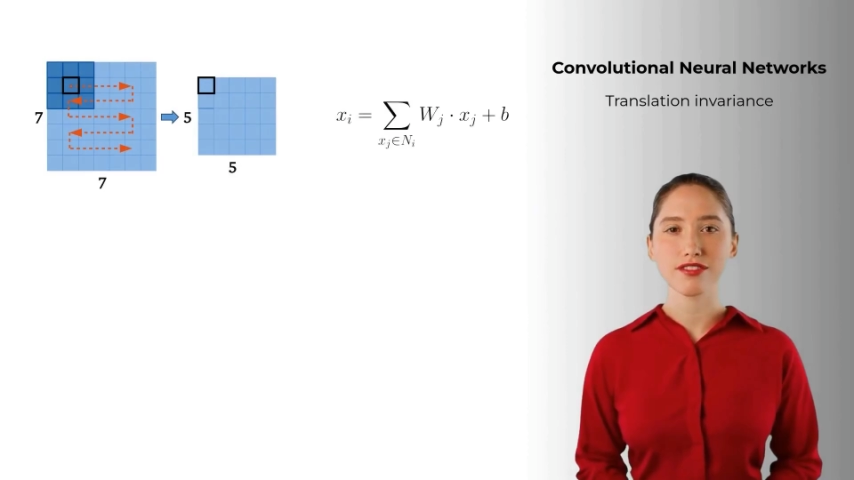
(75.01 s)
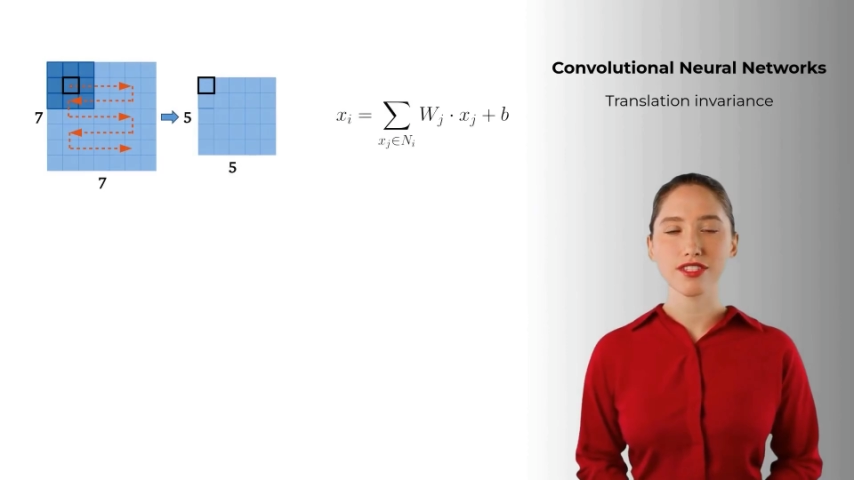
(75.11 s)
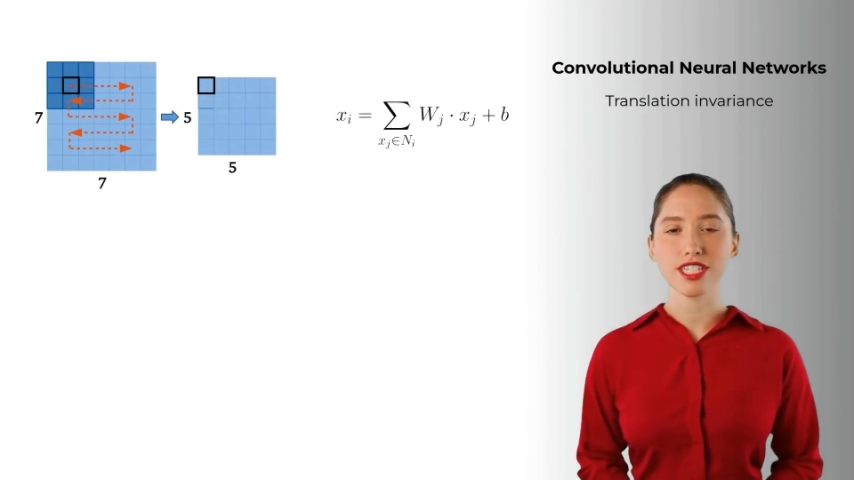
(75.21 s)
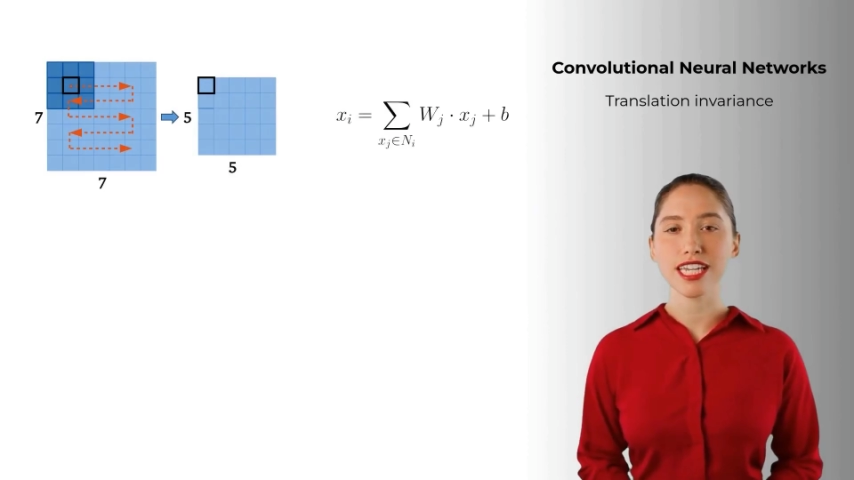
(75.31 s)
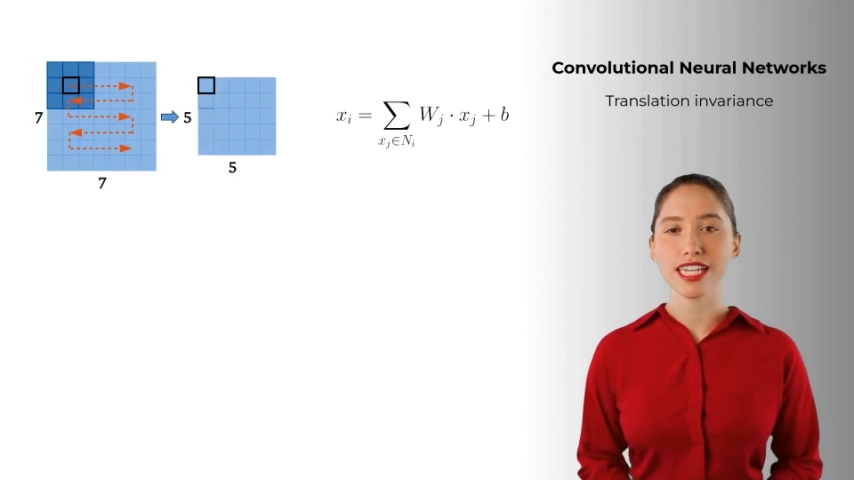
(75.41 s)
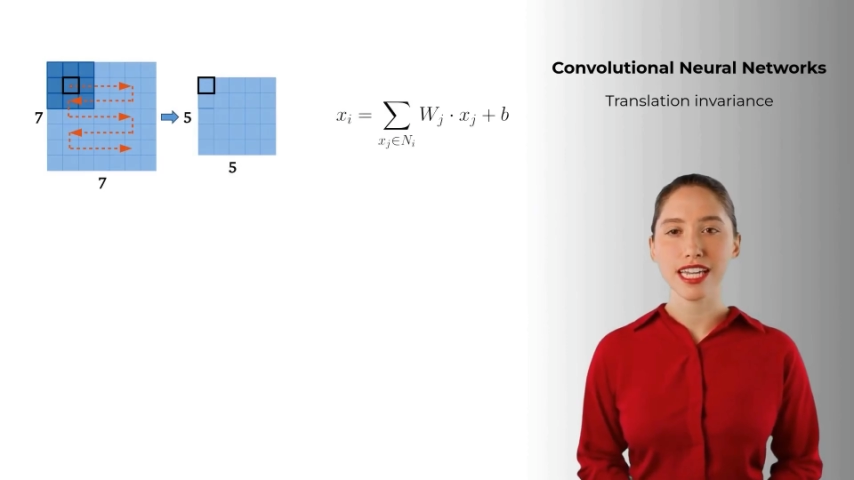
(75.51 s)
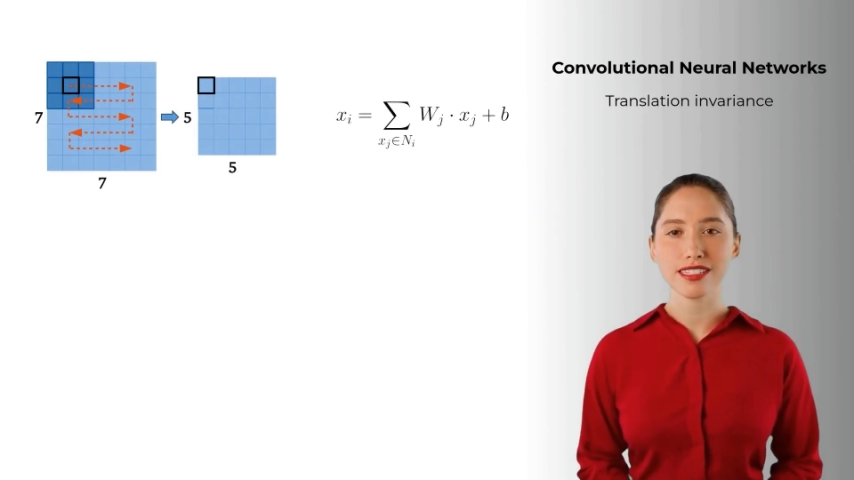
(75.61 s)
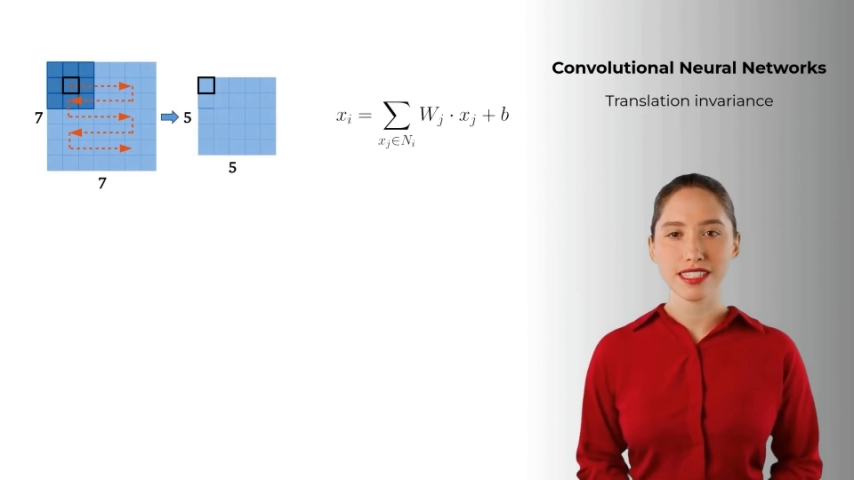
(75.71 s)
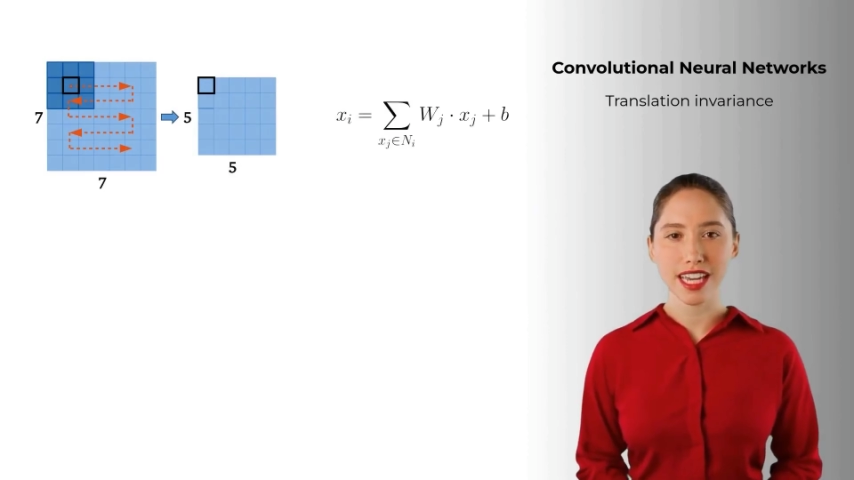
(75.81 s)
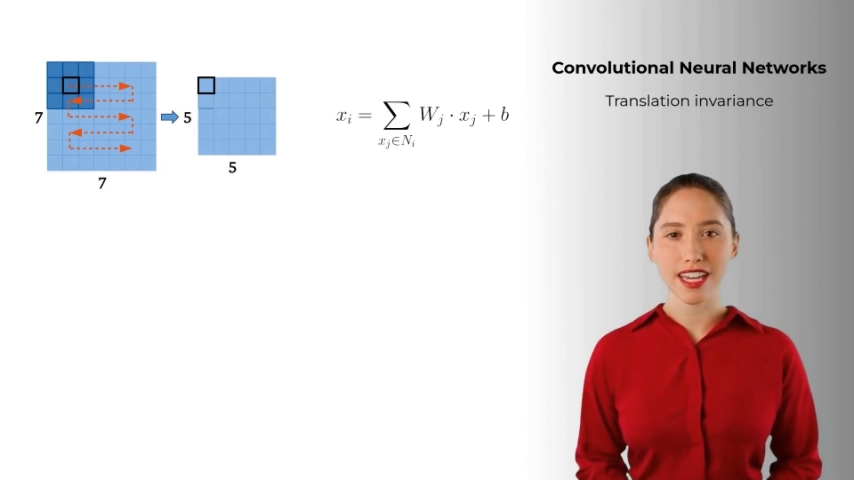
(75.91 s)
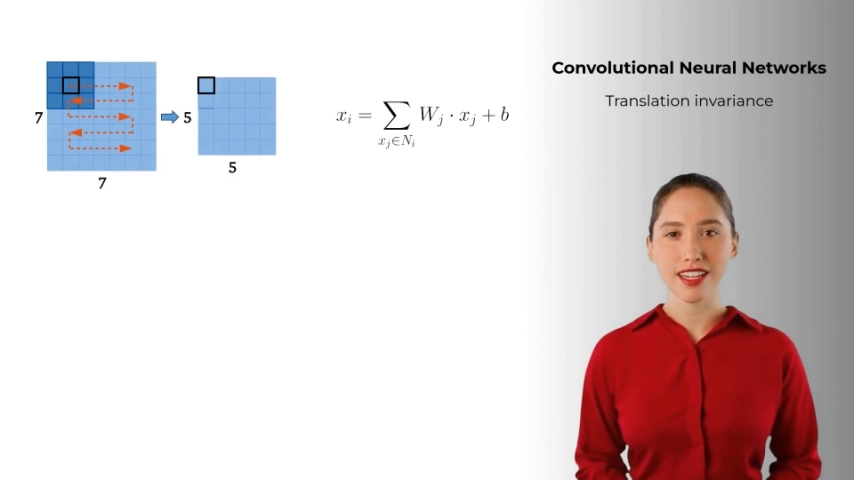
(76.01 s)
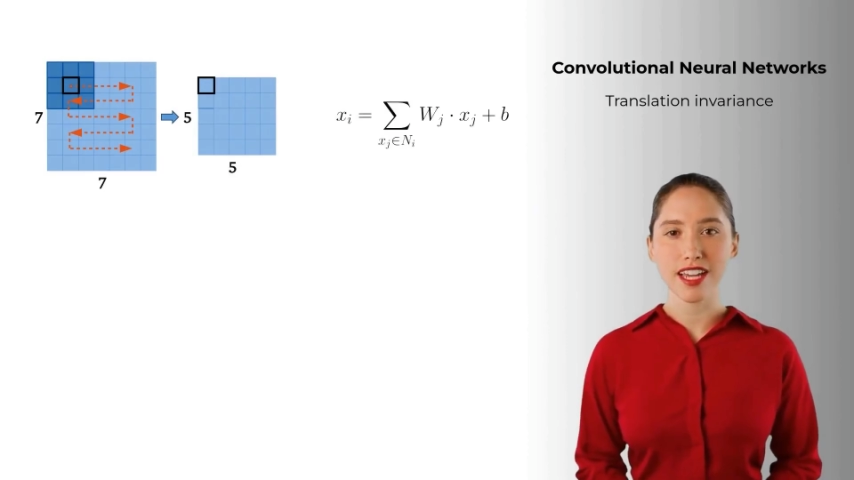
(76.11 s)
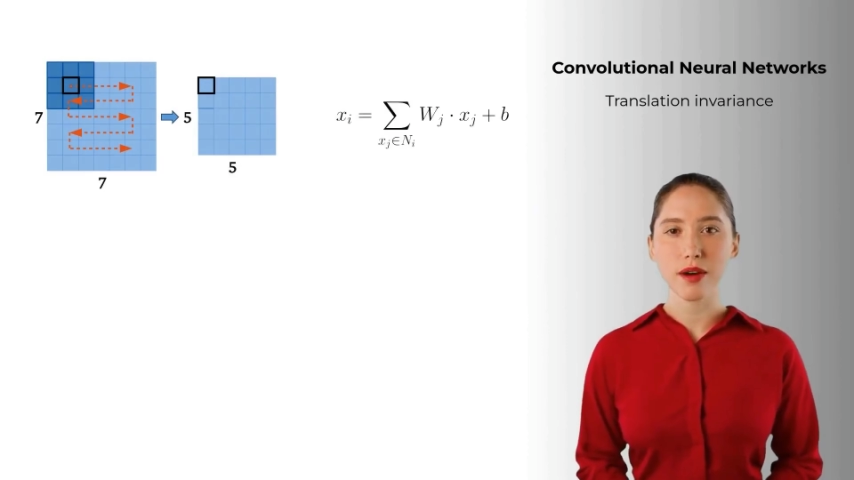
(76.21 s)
fully connected layer,